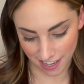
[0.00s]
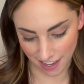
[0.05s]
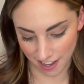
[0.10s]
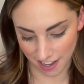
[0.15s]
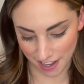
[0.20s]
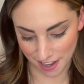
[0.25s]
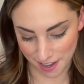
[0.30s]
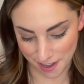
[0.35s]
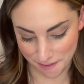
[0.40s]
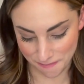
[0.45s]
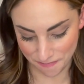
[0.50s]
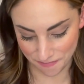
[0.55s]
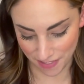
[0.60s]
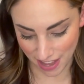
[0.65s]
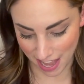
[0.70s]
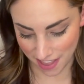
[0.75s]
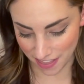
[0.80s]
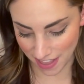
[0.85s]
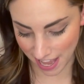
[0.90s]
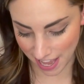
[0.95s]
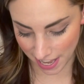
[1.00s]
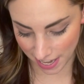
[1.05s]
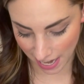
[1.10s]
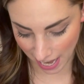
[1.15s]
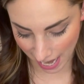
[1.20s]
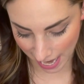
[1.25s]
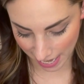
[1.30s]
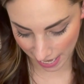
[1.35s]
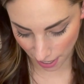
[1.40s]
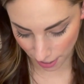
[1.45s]
And then
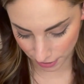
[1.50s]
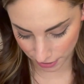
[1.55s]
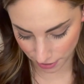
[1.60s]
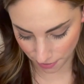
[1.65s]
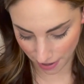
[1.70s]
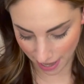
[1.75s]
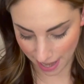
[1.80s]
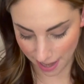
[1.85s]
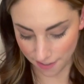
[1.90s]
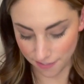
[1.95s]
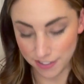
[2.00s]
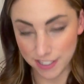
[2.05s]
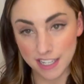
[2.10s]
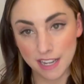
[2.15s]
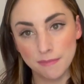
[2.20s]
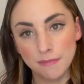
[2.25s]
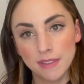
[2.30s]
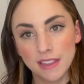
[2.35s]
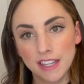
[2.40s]
I also have some